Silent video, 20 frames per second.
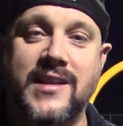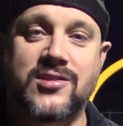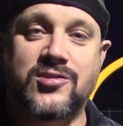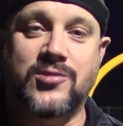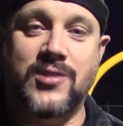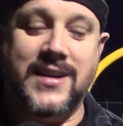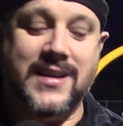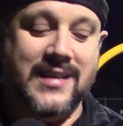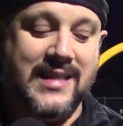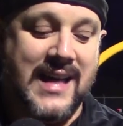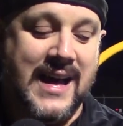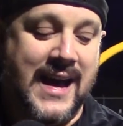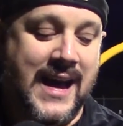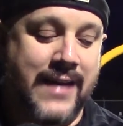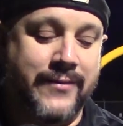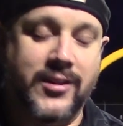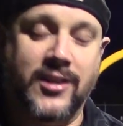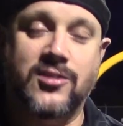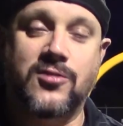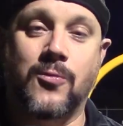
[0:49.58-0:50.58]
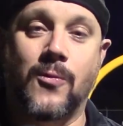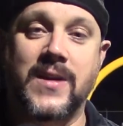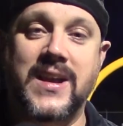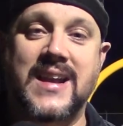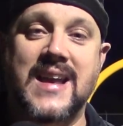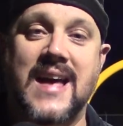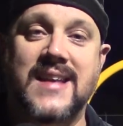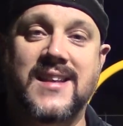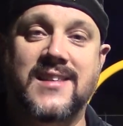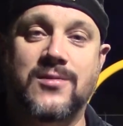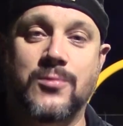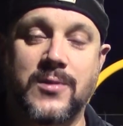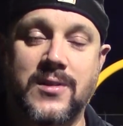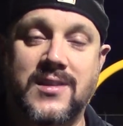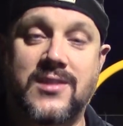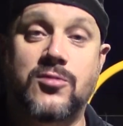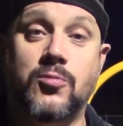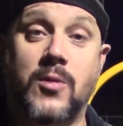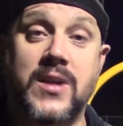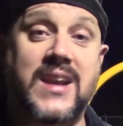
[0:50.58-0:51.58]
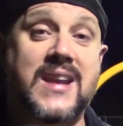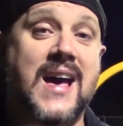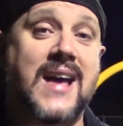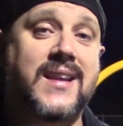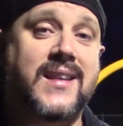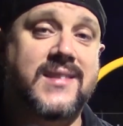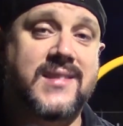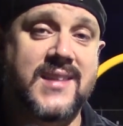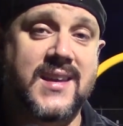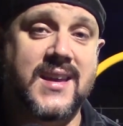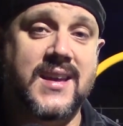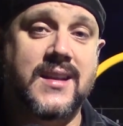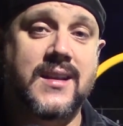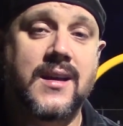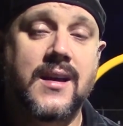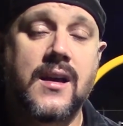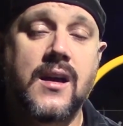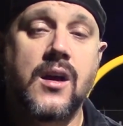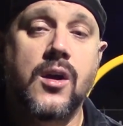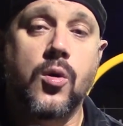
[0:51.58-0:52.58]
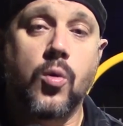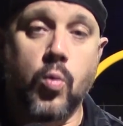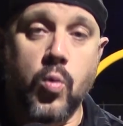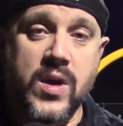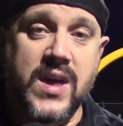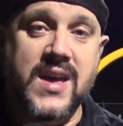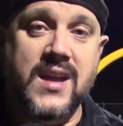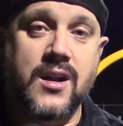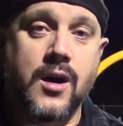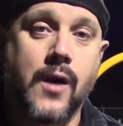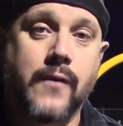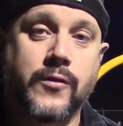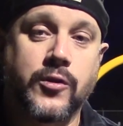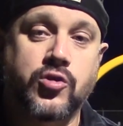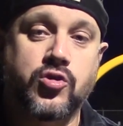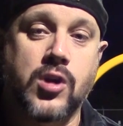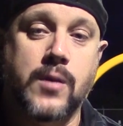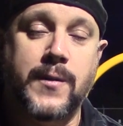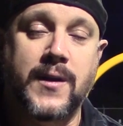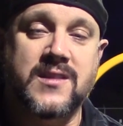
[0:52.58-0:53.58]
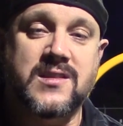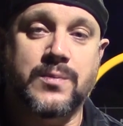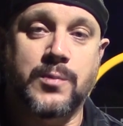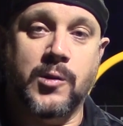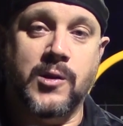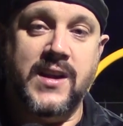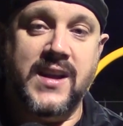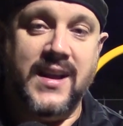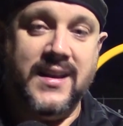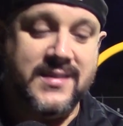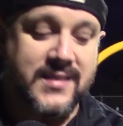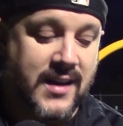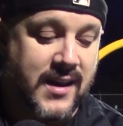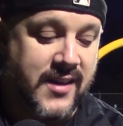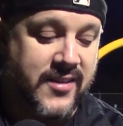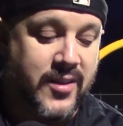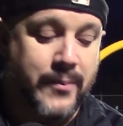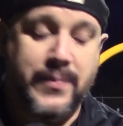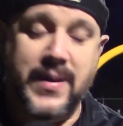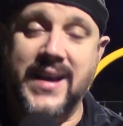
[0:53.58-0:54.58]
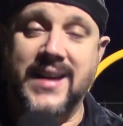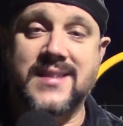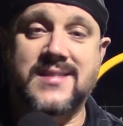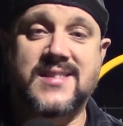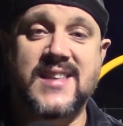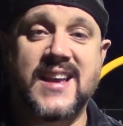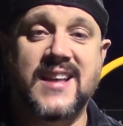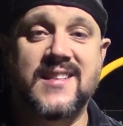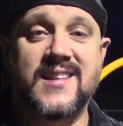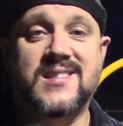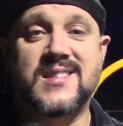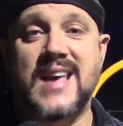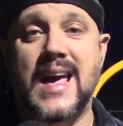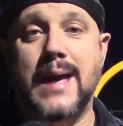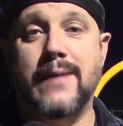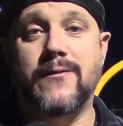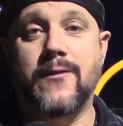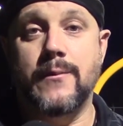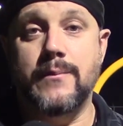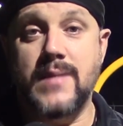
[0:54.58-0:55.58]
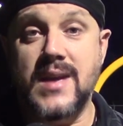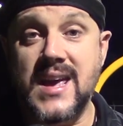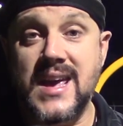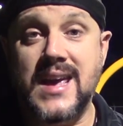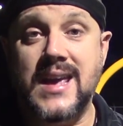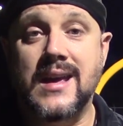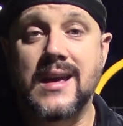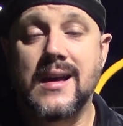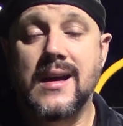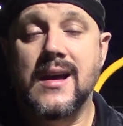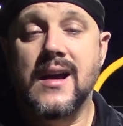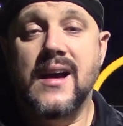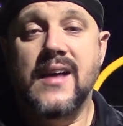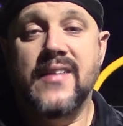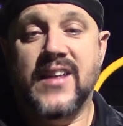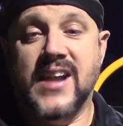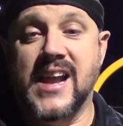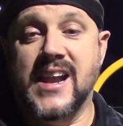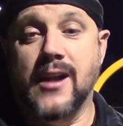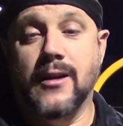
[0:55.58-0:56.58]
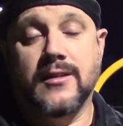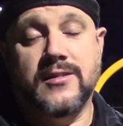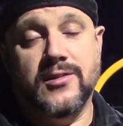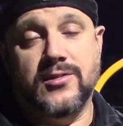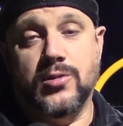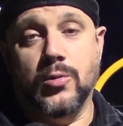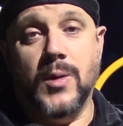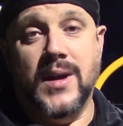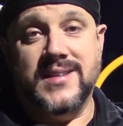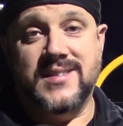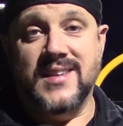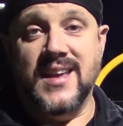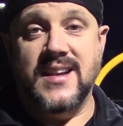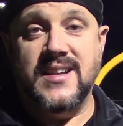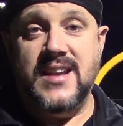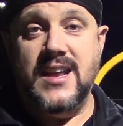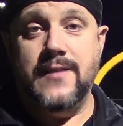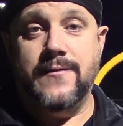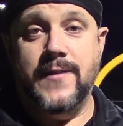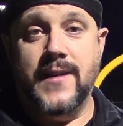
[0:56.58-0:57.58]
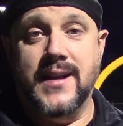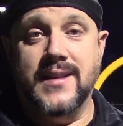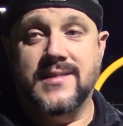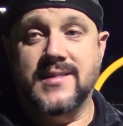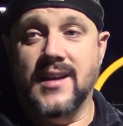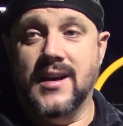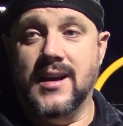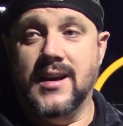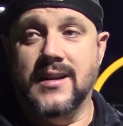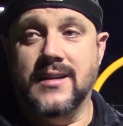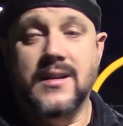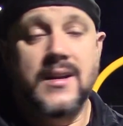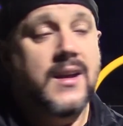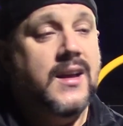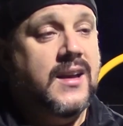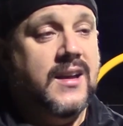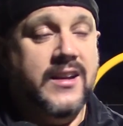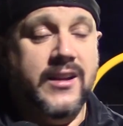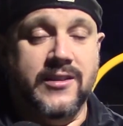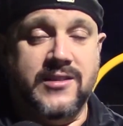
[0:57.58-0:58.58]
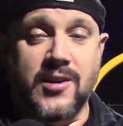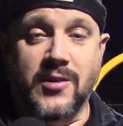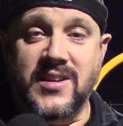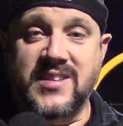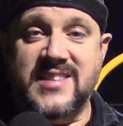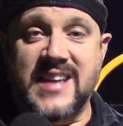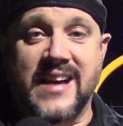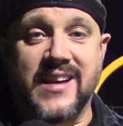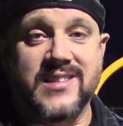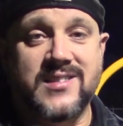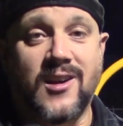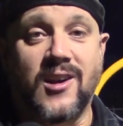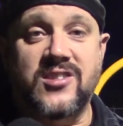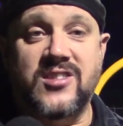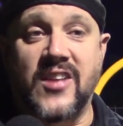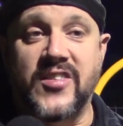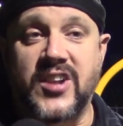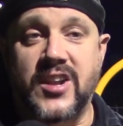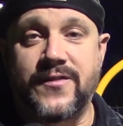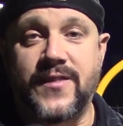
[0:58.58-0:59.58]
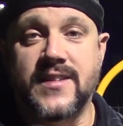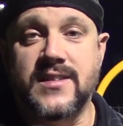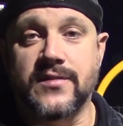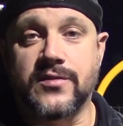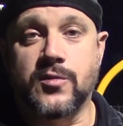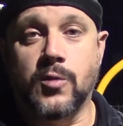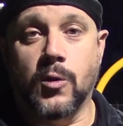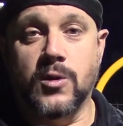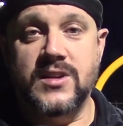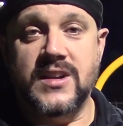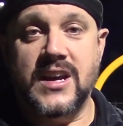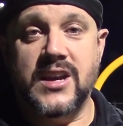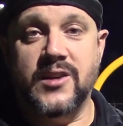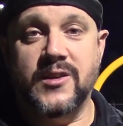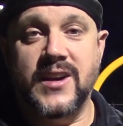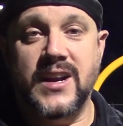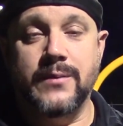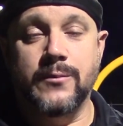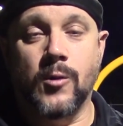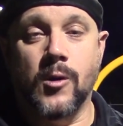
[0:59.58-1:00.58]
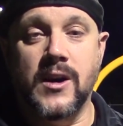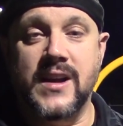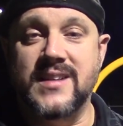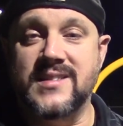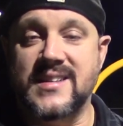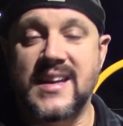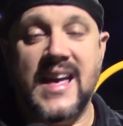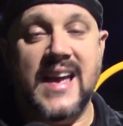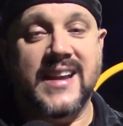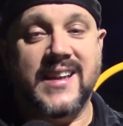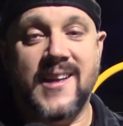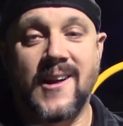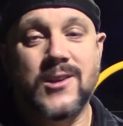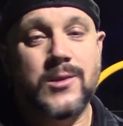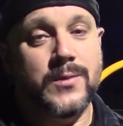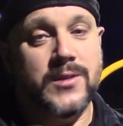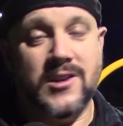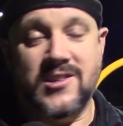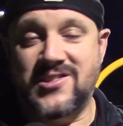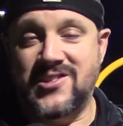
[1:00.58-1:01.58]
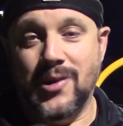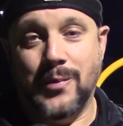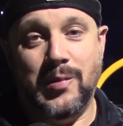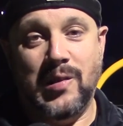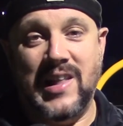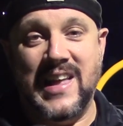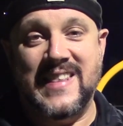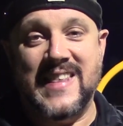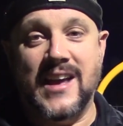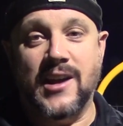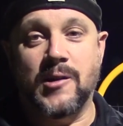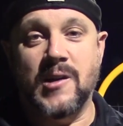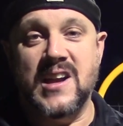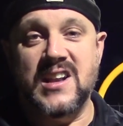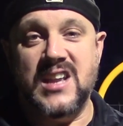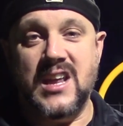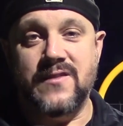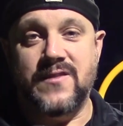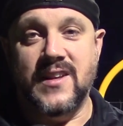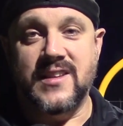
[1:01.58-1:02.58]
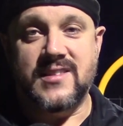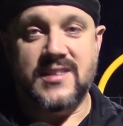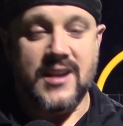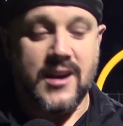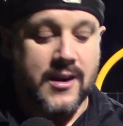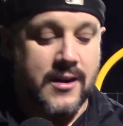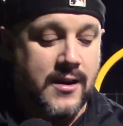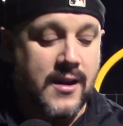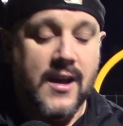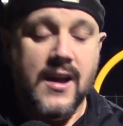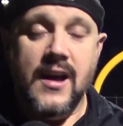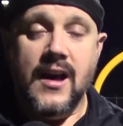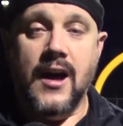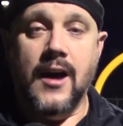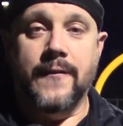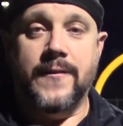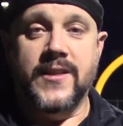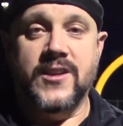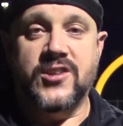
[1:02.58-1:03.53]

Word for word: streak alive with a 29 29 10 win over Dripping Springs. Uh, the biggest thing in this game for me that I noticed was the Westlake defense. Uh, you know, Tony Salazar is not the defensive coordinator anymore; he's the head coach, but they're still playing that great defense there uh, for the